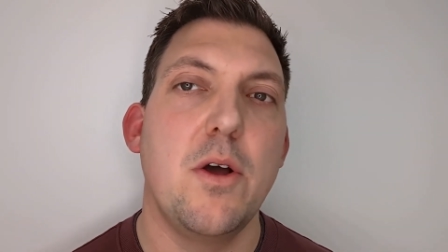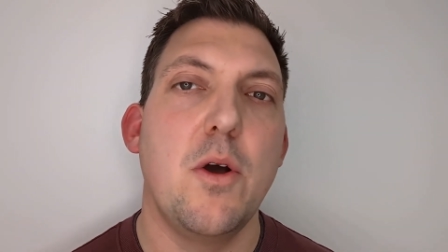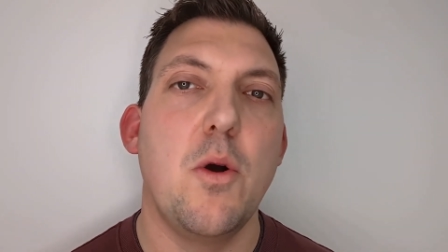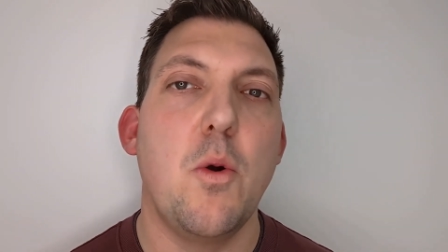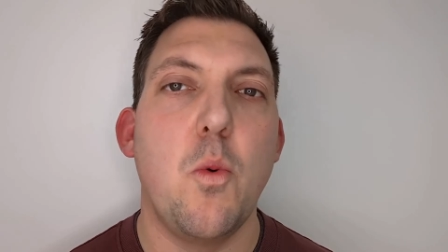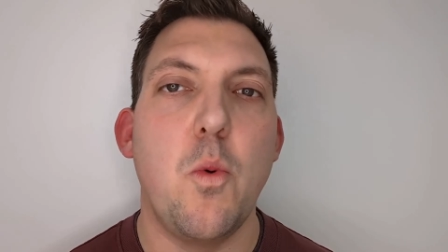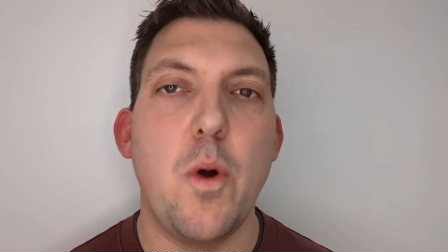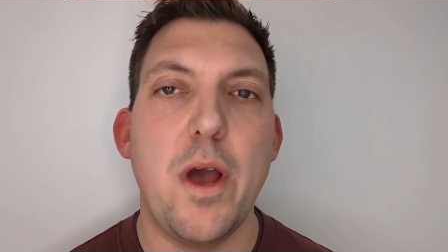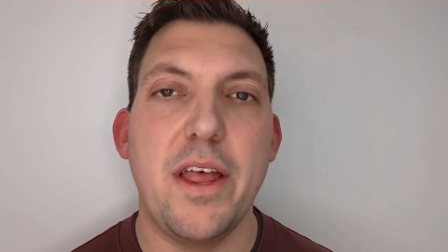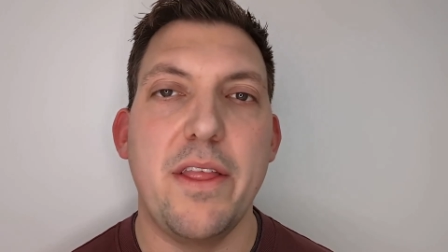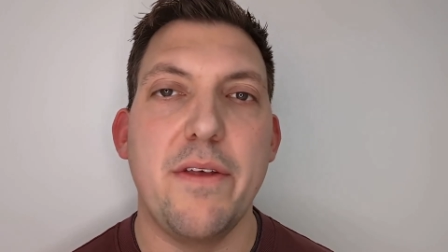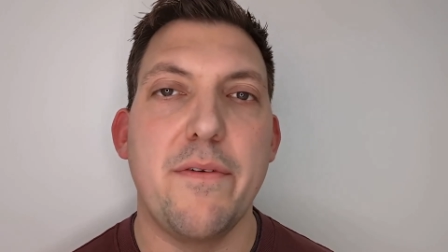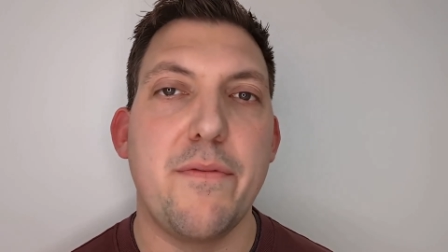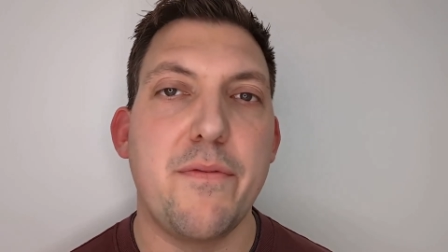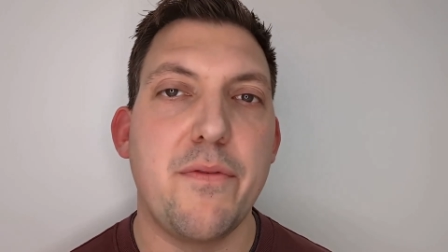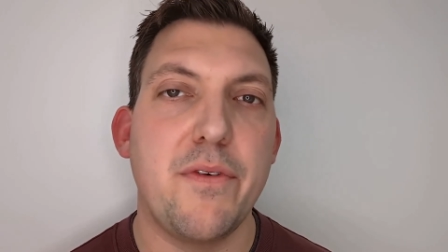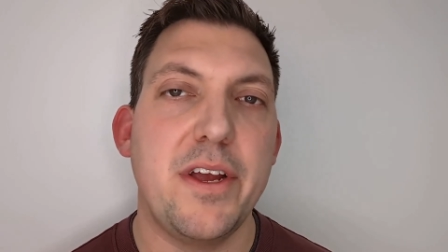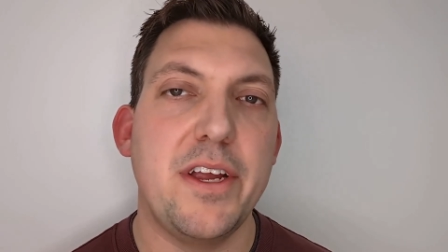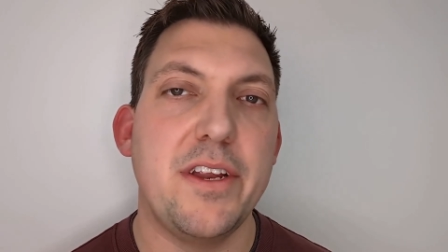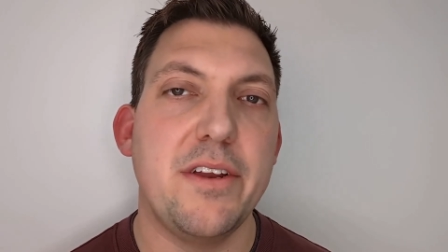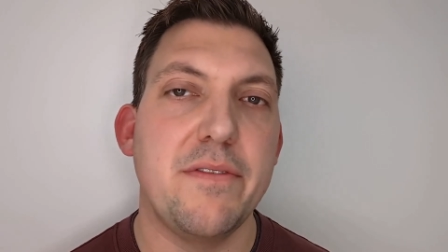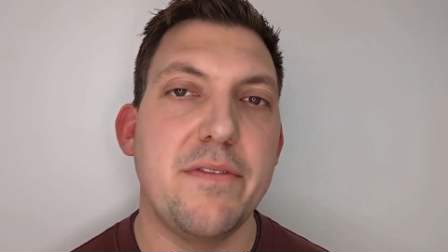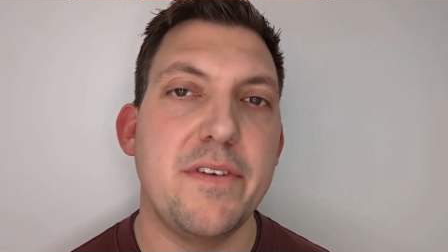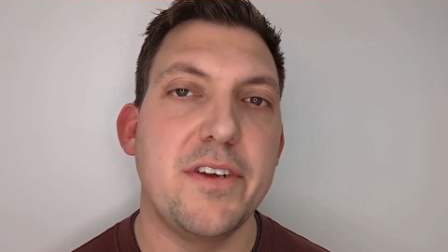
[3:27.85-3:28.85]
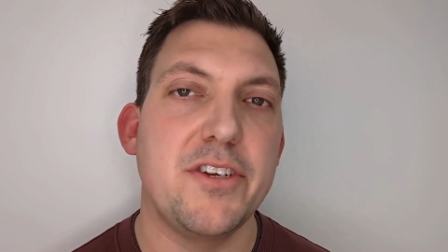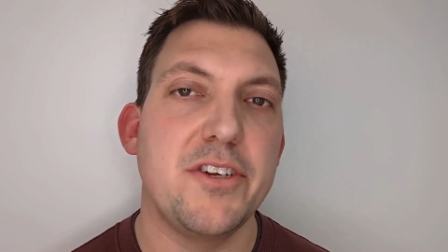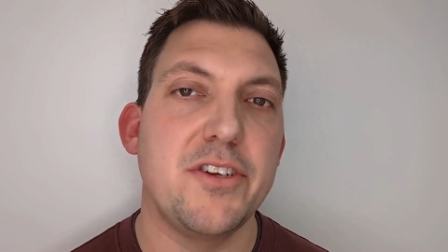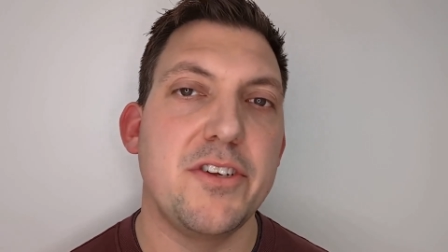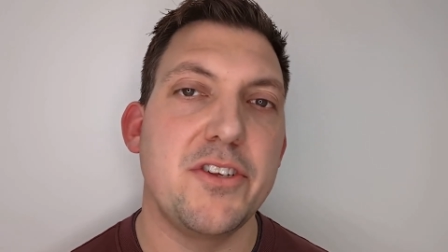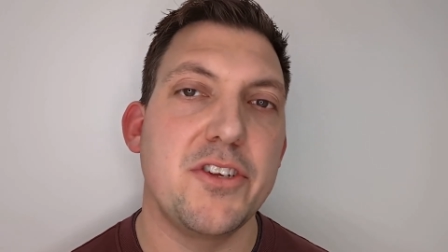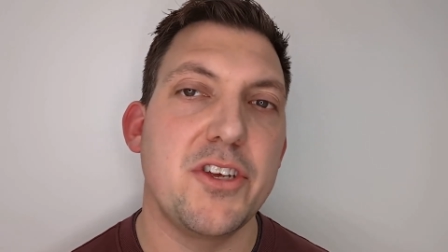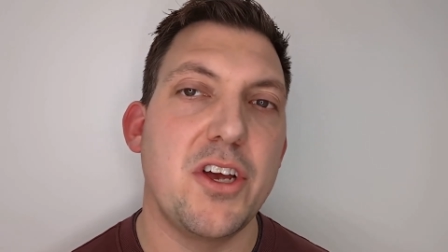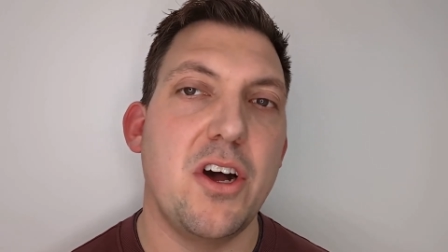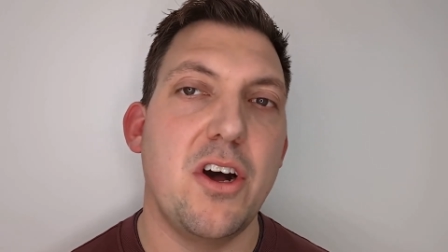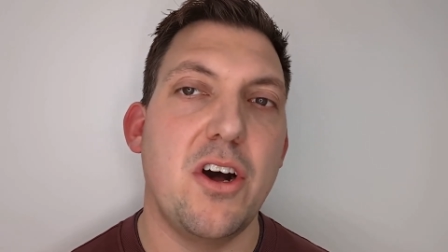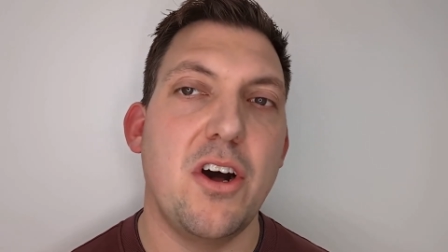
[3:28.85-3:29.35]
where the 3
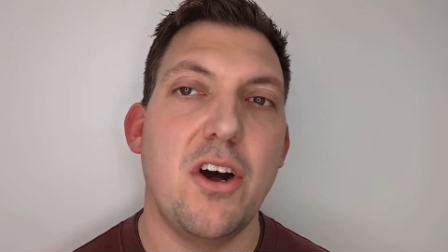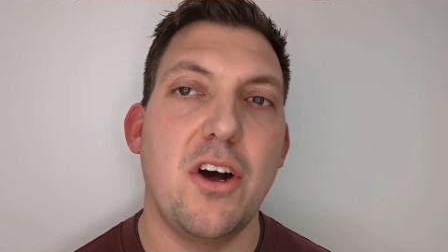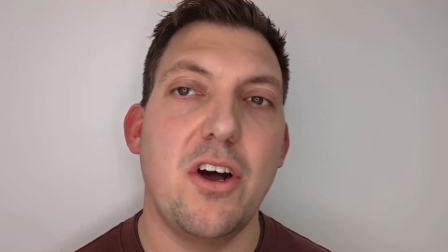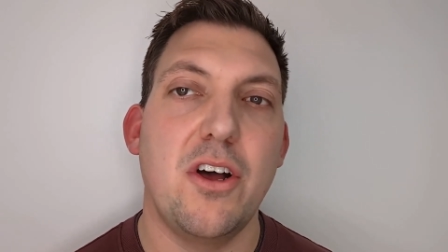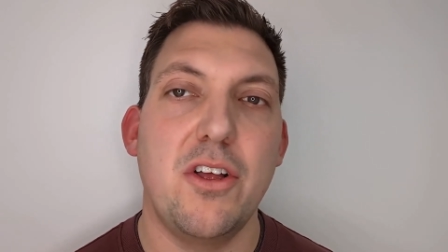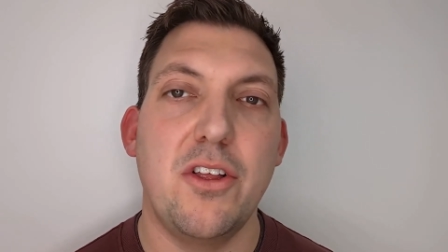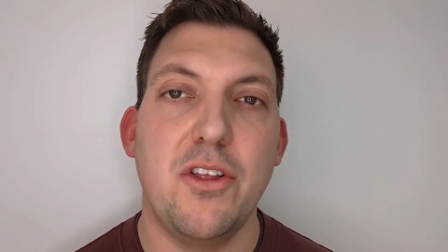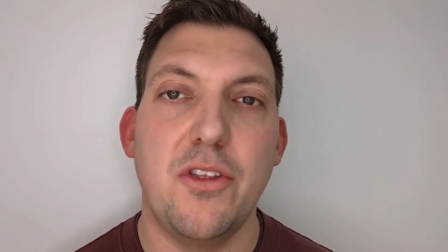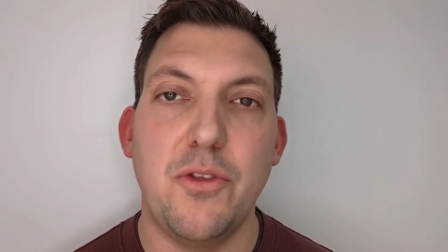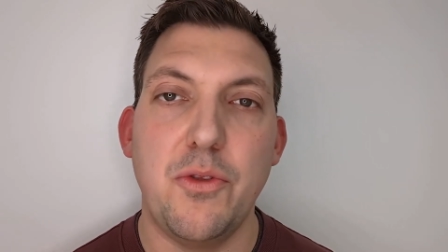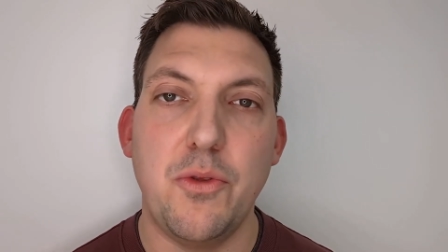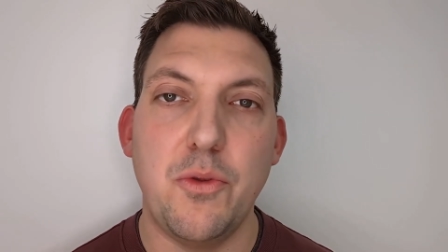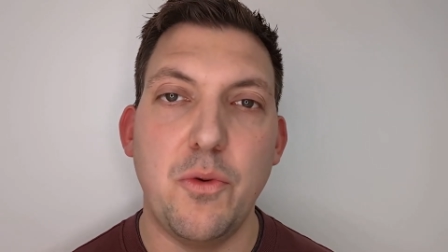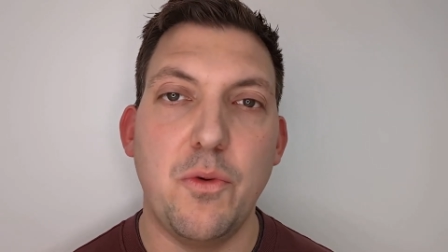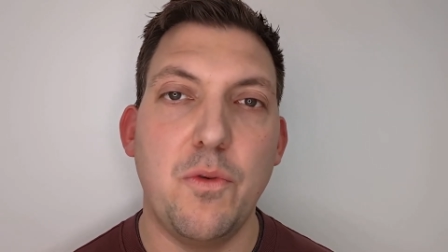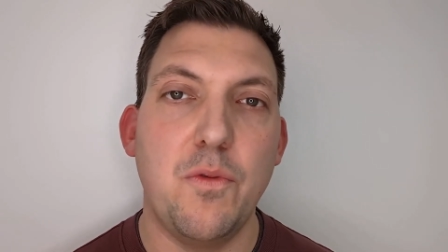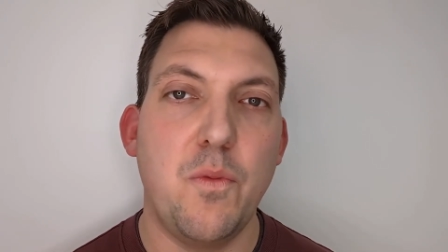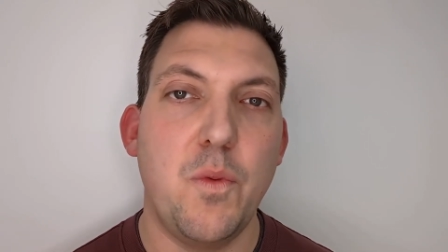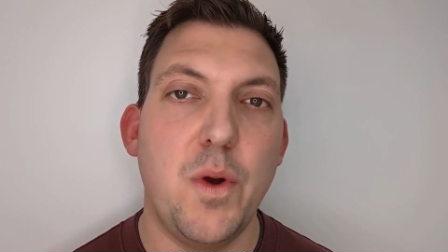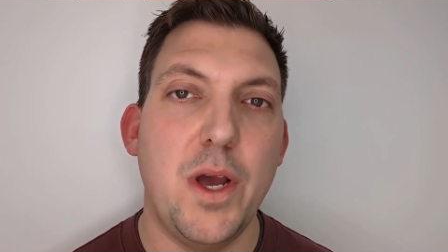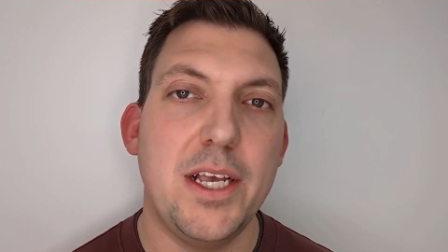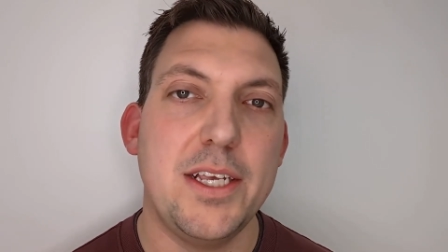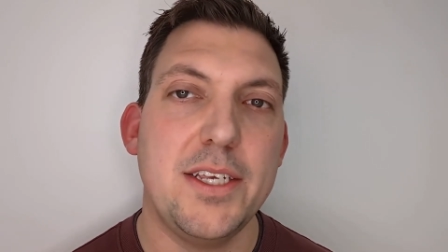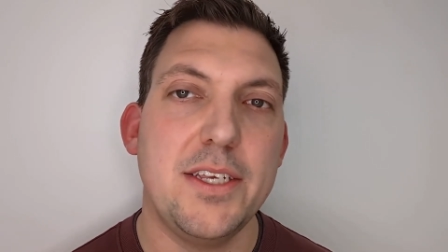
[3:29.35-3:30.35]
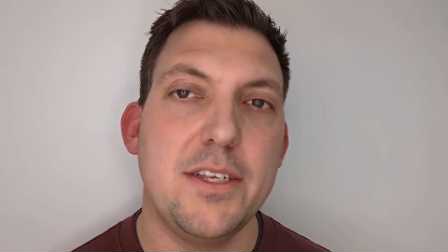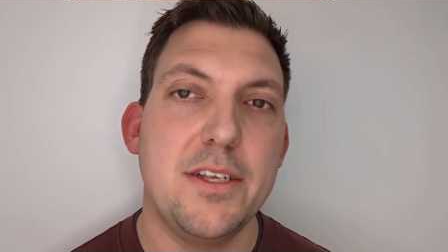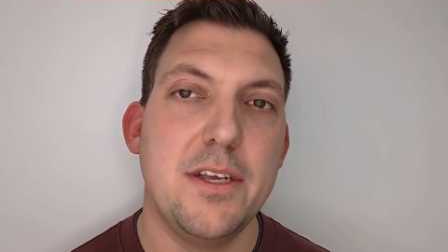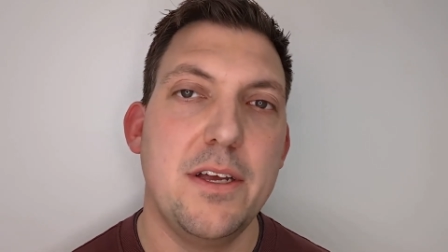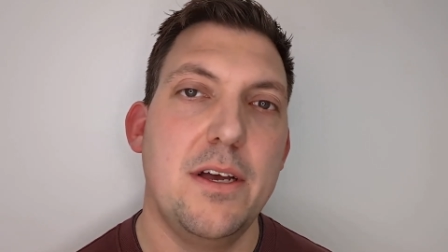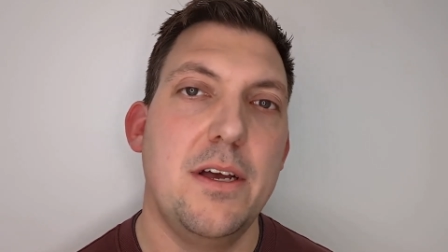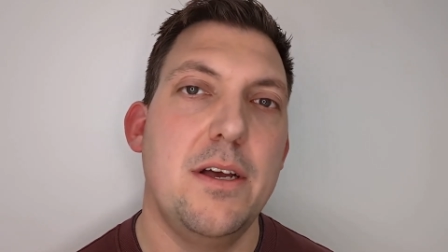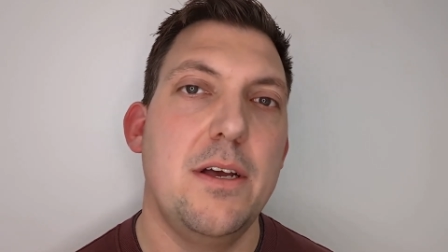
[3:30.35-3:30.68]
divisions are Northwest,